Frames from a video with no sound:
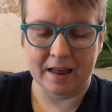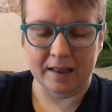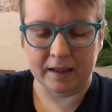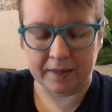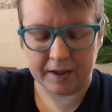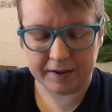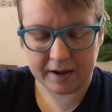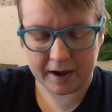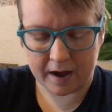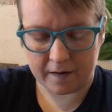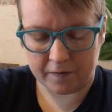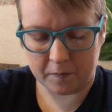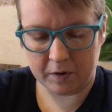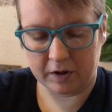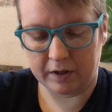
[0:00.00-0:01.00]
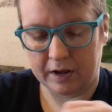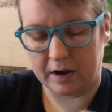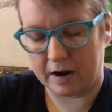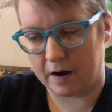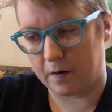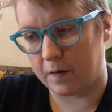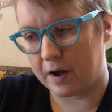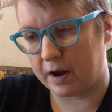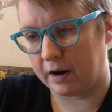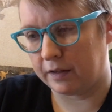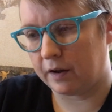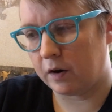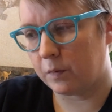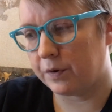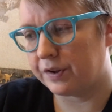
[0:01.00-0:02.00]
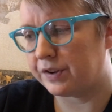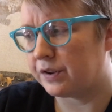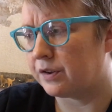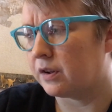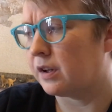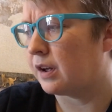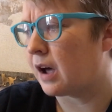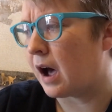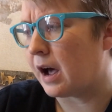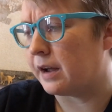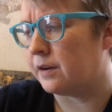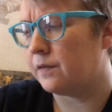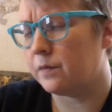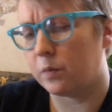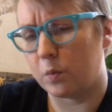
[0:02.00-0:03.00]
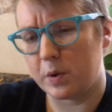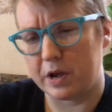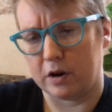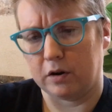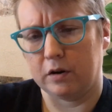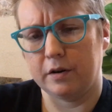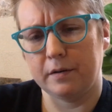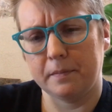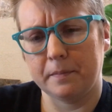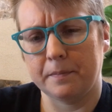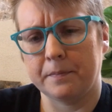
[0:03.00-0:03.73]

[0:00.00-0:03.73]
Now this I got from a clean out, and I thought it was kind of weird.